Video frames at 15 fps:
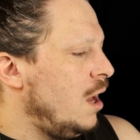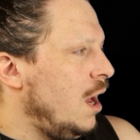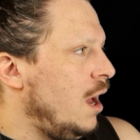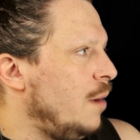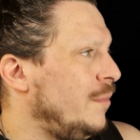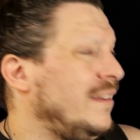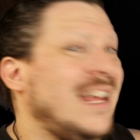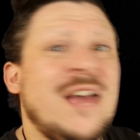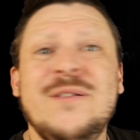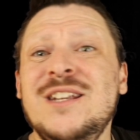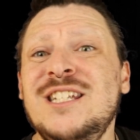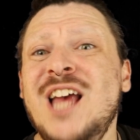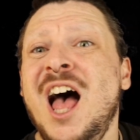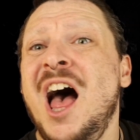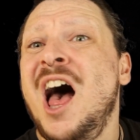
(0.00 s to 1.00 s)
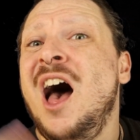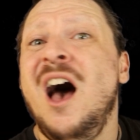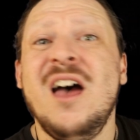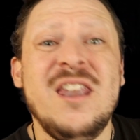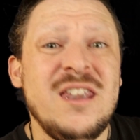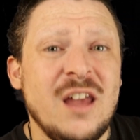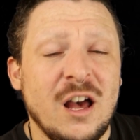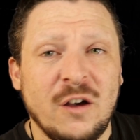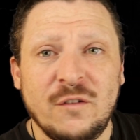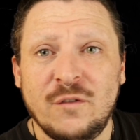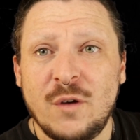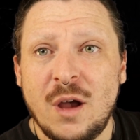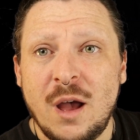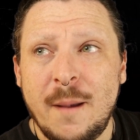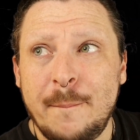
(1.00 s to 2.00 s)
and they have a ton of
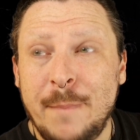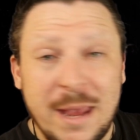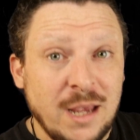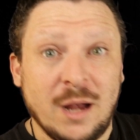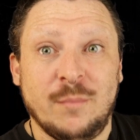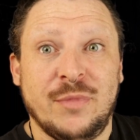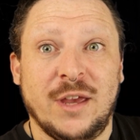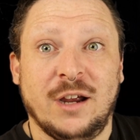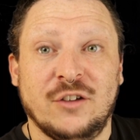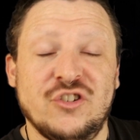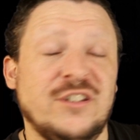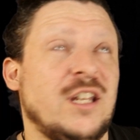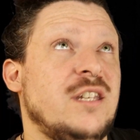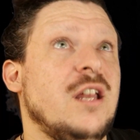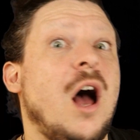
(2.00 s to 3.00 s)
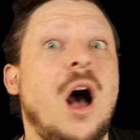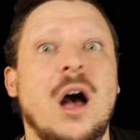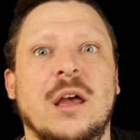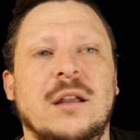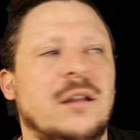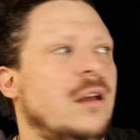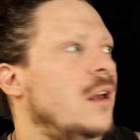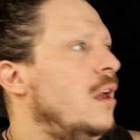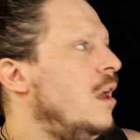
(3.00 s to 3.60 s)
makeup there, just a ton.